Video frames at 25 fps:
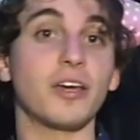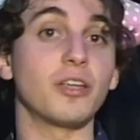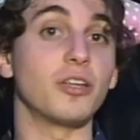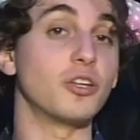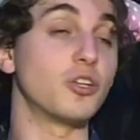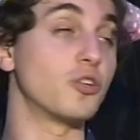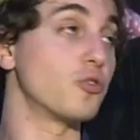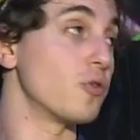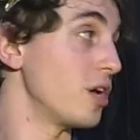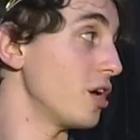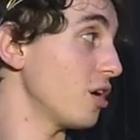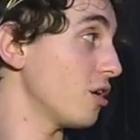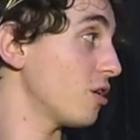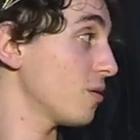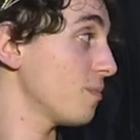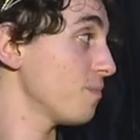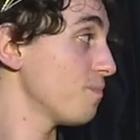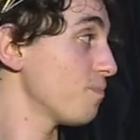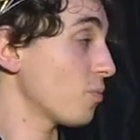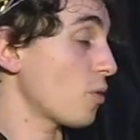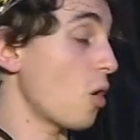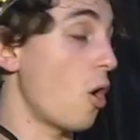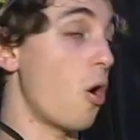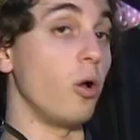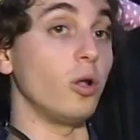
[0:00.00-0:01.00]
going to drink
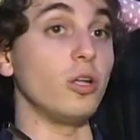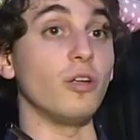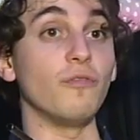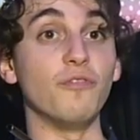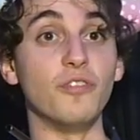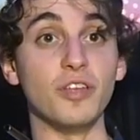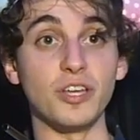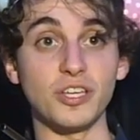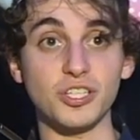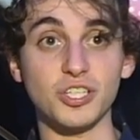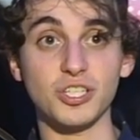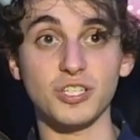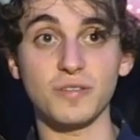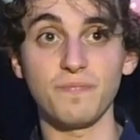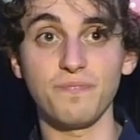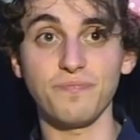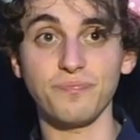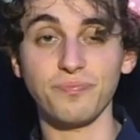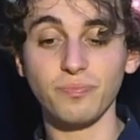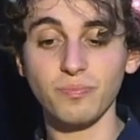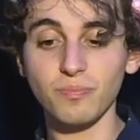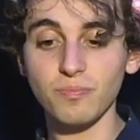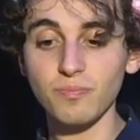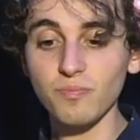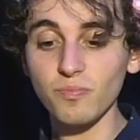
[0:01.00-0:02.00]
all of this
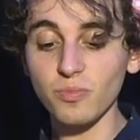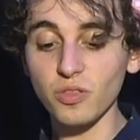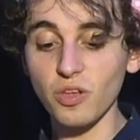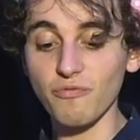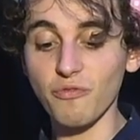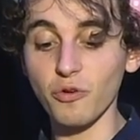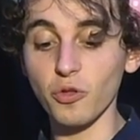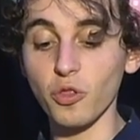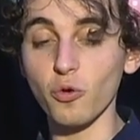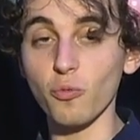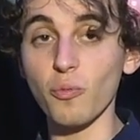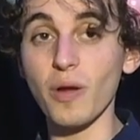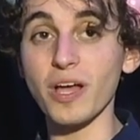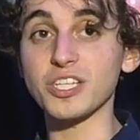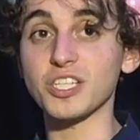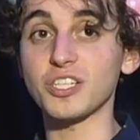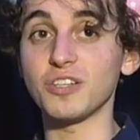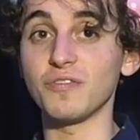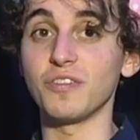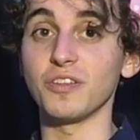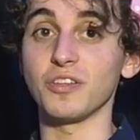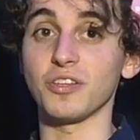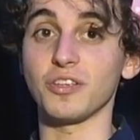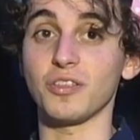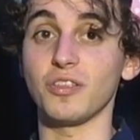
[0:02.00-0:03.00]
for the rest
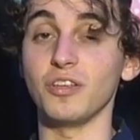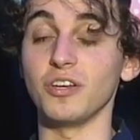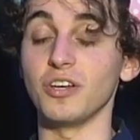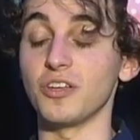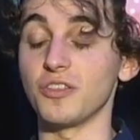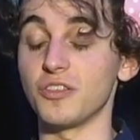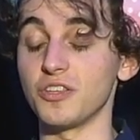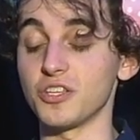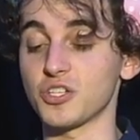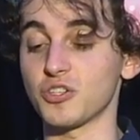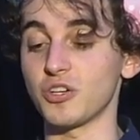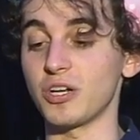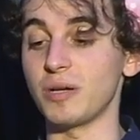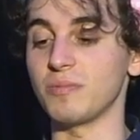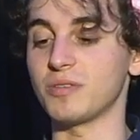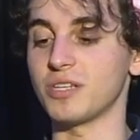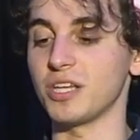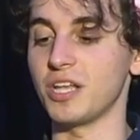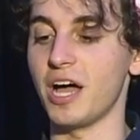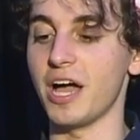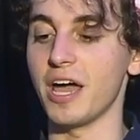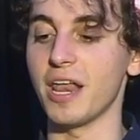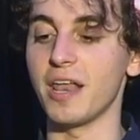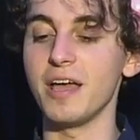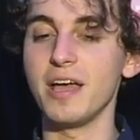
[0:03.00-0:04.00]
of the, the, the stream
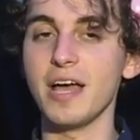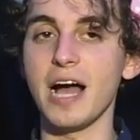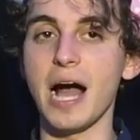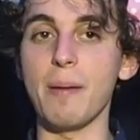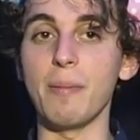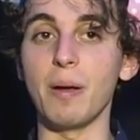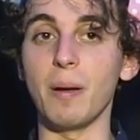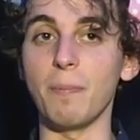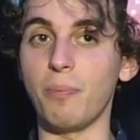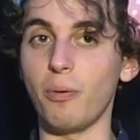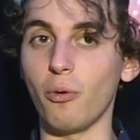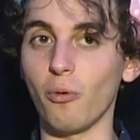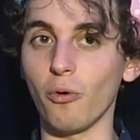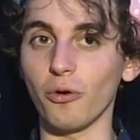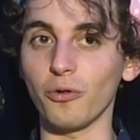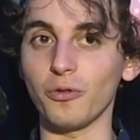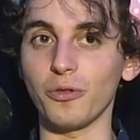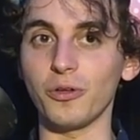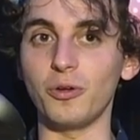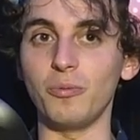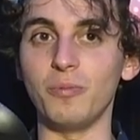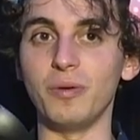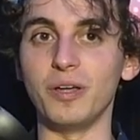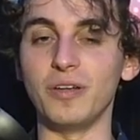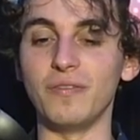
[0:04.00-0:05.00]
tonight. I'm gonna pour a
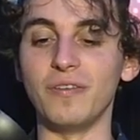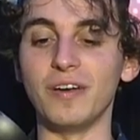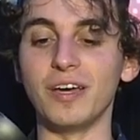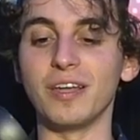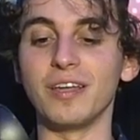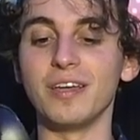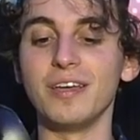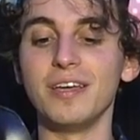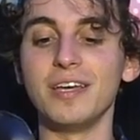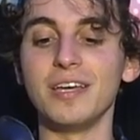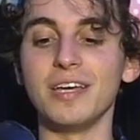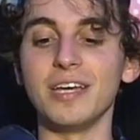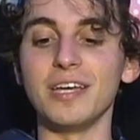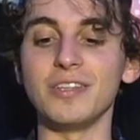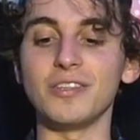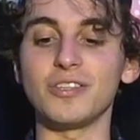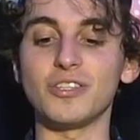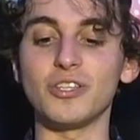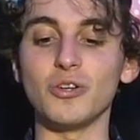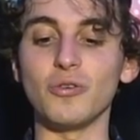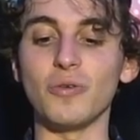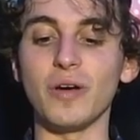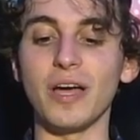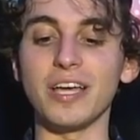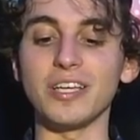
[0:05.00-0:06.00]
little bit of it
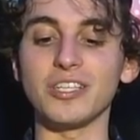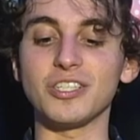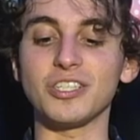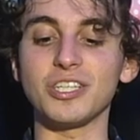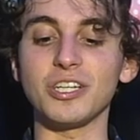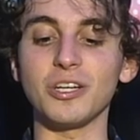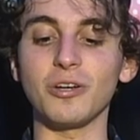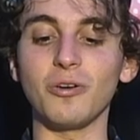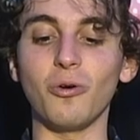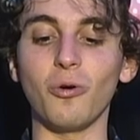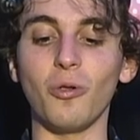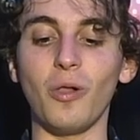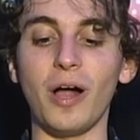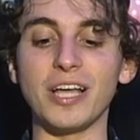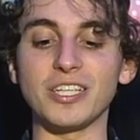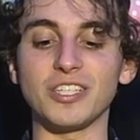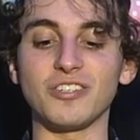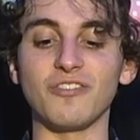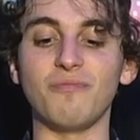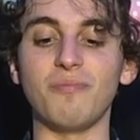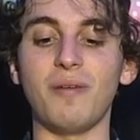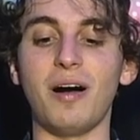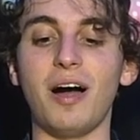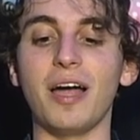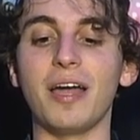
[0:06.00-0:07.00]
into a single glass
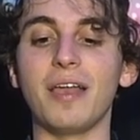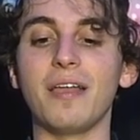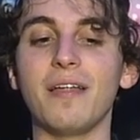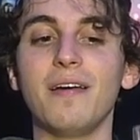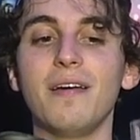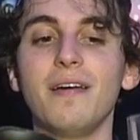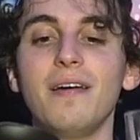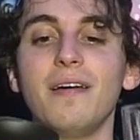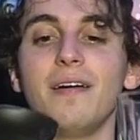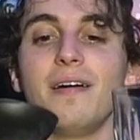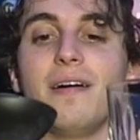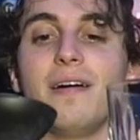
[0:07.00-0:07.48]
of mine.